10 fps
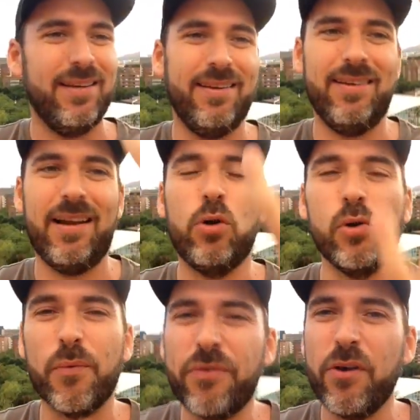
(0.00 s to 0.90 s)
La
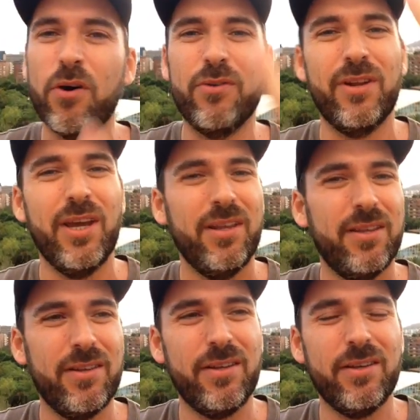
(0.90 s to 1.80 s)
corrupción,
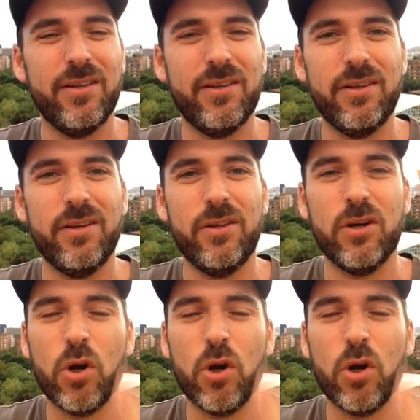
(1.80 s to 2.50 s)
the